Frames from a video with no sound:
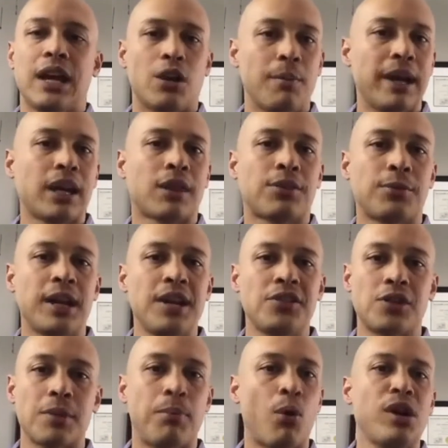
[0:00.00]
and omega-3s
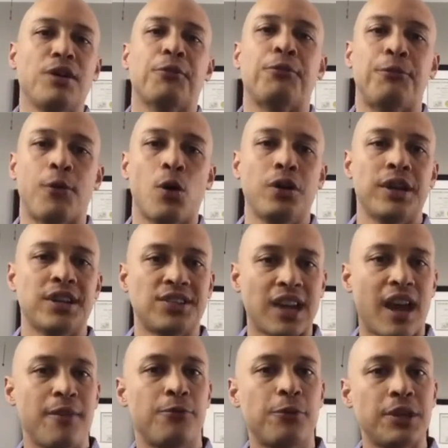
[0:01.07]
to the point of fullness
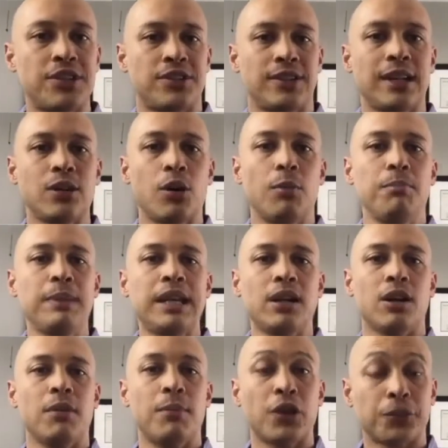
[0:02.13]
every single
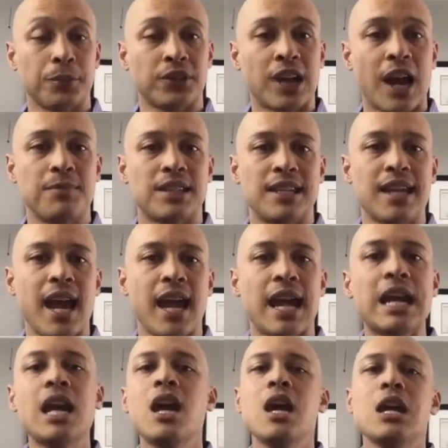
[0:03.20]
meal multiple times a day,